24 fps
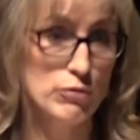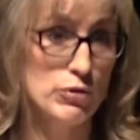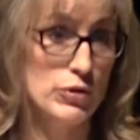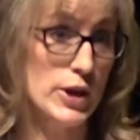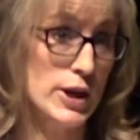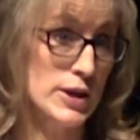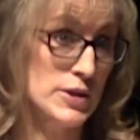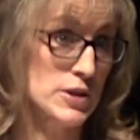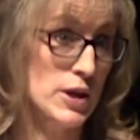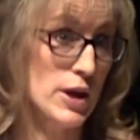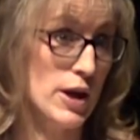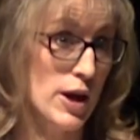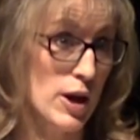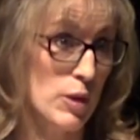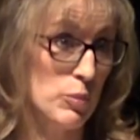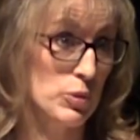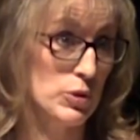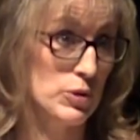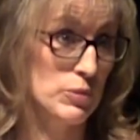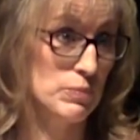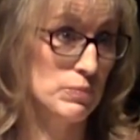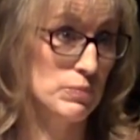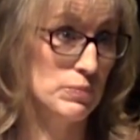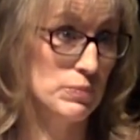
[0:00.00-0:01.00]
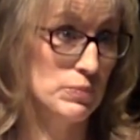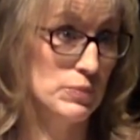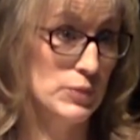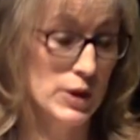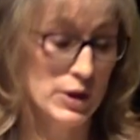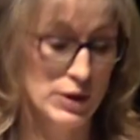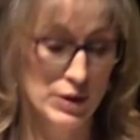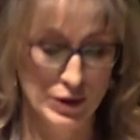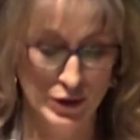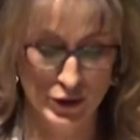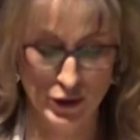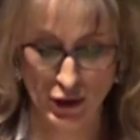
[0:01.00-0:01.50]
For that to happen,
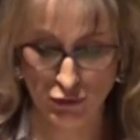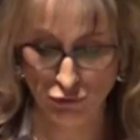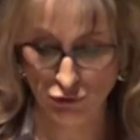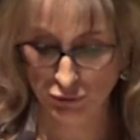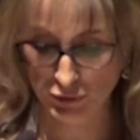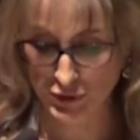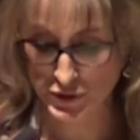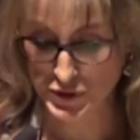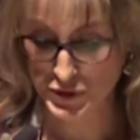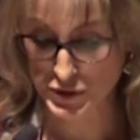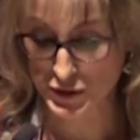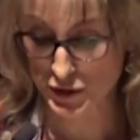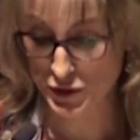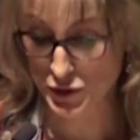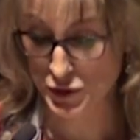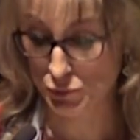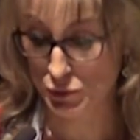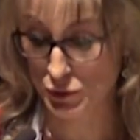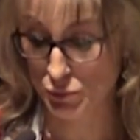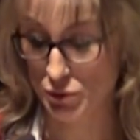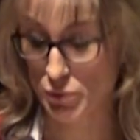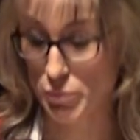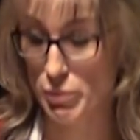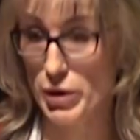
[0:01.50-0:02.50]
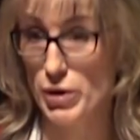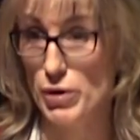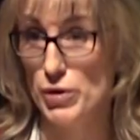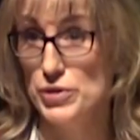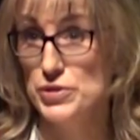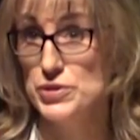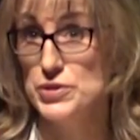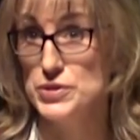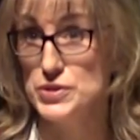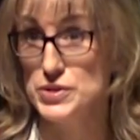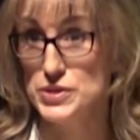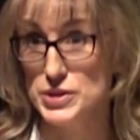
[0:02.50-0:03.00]
governments need to be
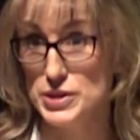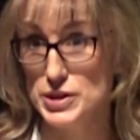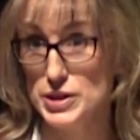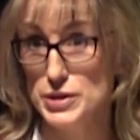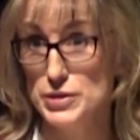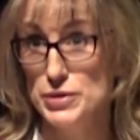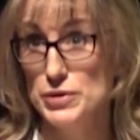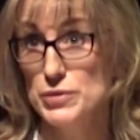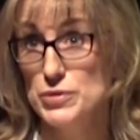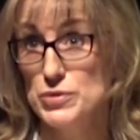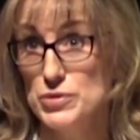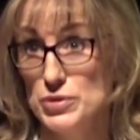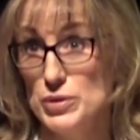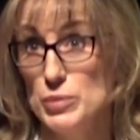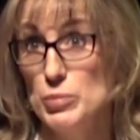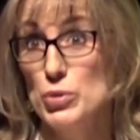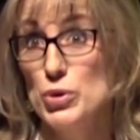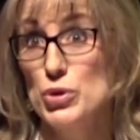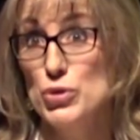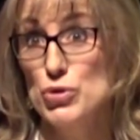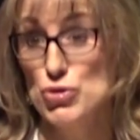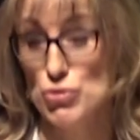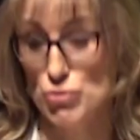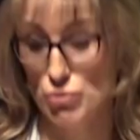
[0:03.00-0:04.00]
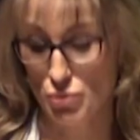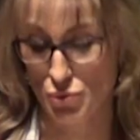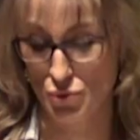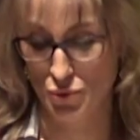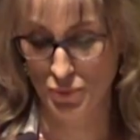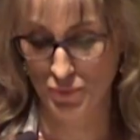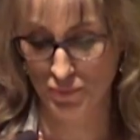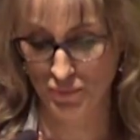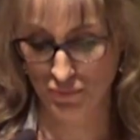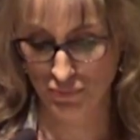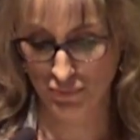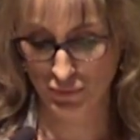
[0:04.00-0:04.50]
prepared to cede some
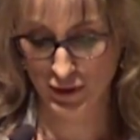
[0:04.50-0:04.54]
control,